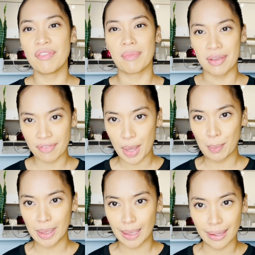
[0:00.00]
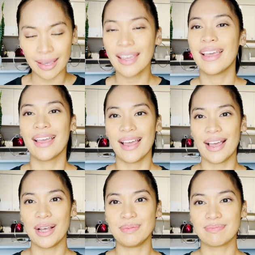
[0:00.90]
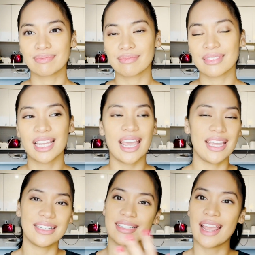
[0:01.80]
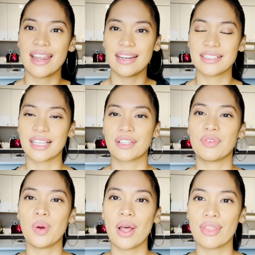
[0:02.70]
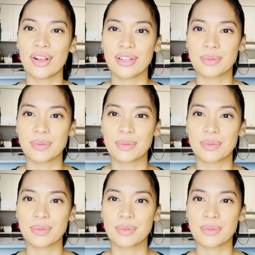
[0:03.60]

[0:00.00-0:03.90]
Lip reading: my family, and a select few others.